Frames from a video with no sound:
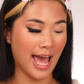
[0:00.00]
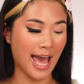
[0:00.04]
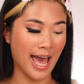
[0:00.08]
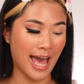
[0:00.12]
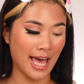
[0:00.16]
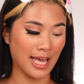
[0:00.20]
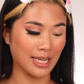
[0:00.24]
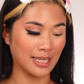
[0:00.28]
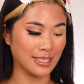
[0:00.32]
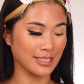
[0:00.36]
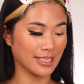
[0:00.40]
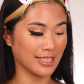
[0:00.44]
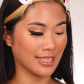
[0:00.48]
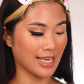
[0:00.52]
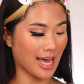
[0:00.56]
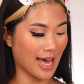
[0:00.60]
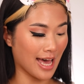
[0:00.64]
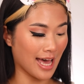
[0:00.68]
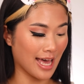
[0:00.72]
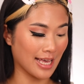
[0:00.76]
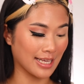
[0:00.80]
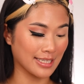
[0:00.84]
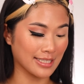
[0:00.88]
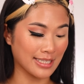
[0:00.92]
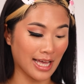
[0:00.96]
And
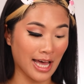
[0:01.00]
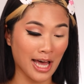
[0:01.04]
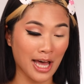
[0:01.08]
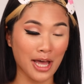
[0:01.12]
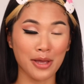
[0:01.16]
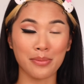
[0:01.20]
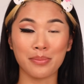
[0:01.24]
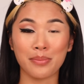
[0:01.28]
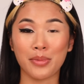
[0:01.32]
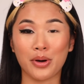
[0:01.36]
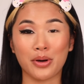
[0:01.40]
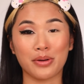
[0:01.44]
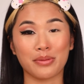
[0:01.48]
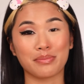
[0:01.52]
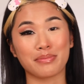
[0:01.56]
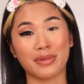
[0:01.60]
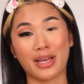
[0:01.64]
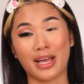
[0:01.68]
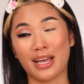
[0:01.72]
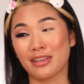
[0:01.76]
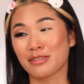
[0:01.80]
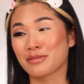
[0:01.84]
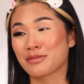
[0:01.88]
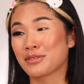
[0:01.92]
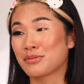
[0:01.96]
guys,
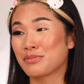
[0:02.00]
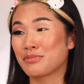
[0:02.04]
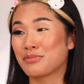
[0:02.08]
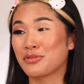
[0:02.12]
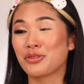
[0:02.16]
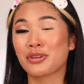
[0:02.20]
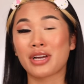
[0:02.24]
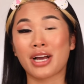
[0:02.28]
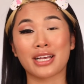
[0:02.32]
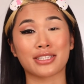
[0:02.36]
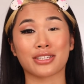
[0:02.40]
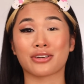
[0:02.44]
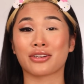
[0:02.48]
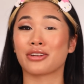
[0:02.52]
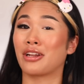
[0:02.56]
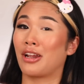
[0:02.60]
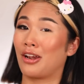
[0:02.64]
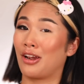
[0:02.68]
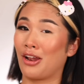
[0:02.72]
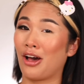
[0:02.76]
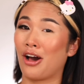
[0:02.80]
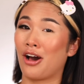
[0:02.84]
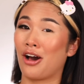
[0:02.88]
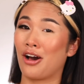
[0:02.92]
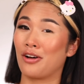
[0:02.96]
you guys are gonna
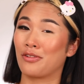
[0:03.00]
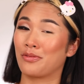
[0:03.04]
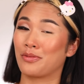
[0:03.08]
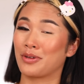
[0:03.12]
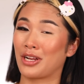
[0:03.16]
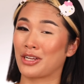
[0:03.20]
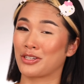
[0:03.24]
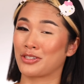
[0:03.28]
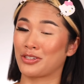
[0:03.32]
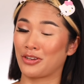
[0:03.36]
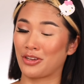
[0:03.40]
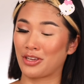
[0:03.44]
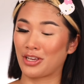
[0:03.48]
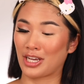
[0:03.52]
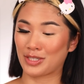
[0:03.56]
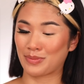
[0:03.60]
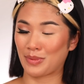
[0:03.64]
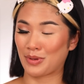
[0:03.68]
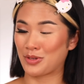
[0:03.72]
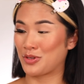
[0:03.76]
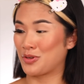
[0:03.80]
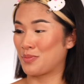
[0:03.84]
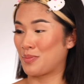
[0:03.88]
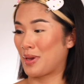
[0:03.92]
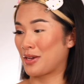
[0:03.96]
laugh when I show you guys
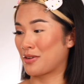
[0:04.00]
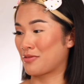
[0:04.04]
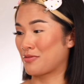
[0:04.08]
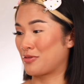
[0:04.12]
my new makeup